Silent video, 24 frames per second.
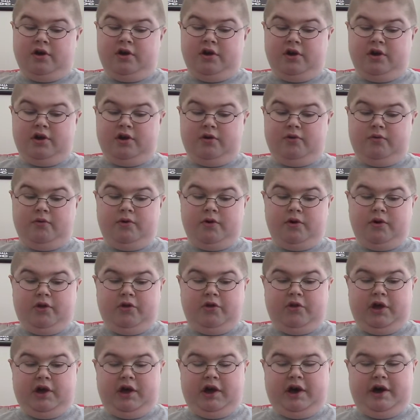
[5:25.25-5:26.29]
you know
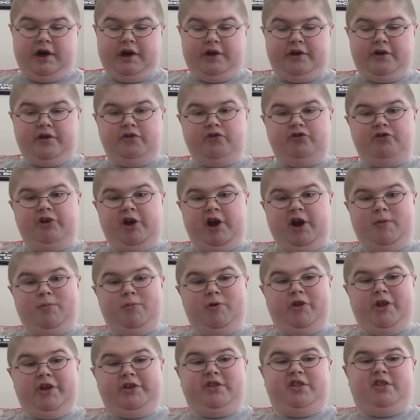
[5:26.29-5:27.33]
the
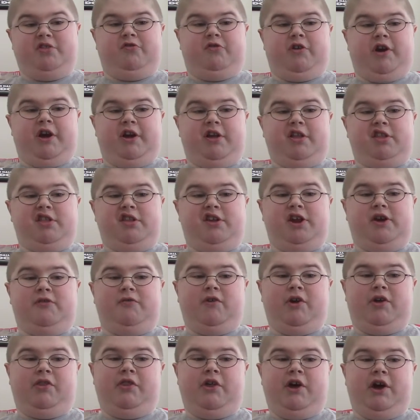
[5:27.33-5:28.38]
Chamberlain strings and
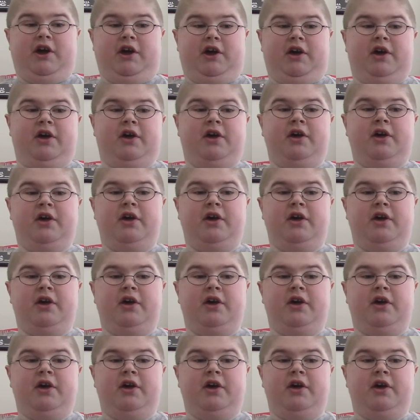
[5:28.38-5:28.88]
everything.